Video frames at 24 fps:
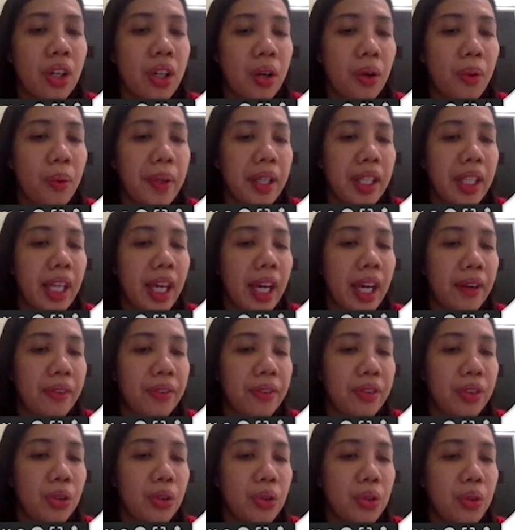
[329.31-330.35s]
will have
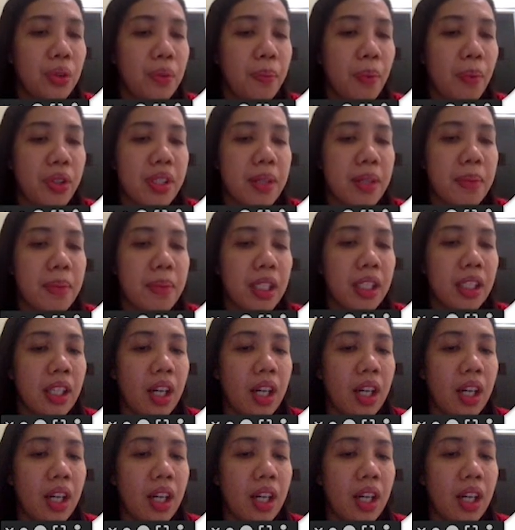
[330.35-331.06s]
two possible